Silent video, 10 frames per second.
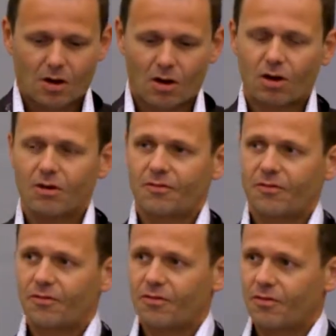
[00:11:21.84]
All of
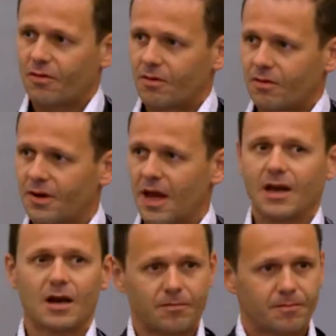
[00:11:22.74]
the
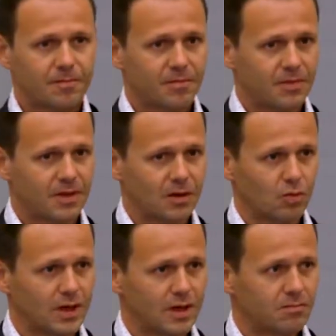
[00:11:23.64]
data that
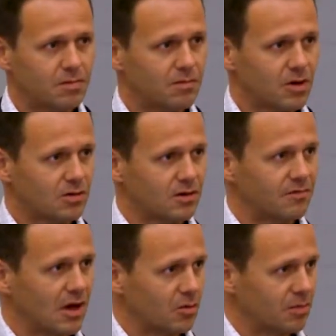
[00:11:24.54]
we
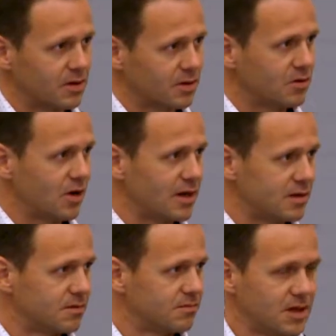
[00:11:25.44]
develop and
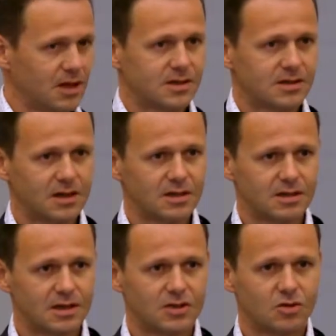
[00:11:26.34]
create in cities
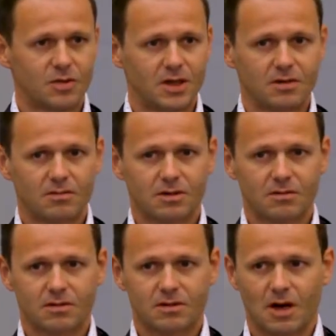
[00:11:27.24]
need to be
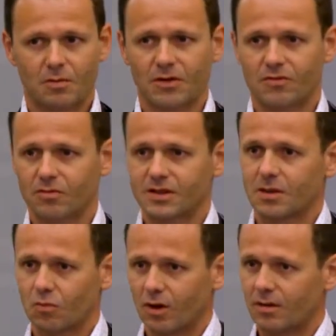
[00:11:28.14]
coming from somewhere.